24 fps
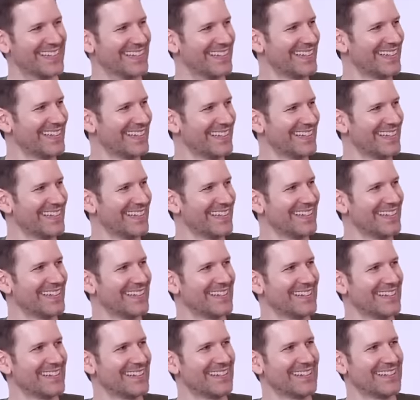
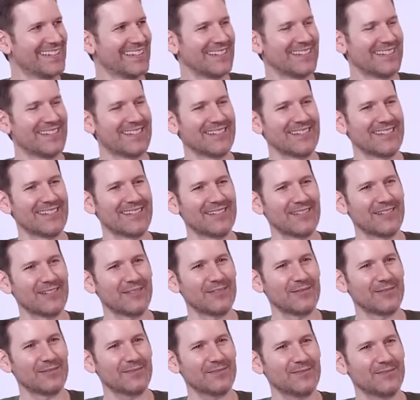
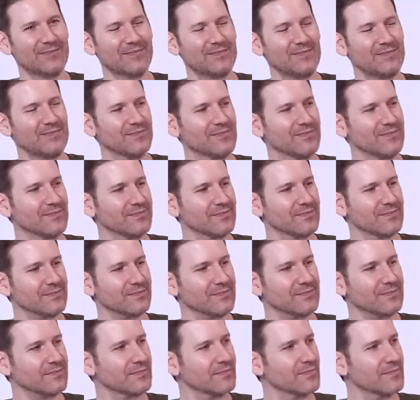(not speaking)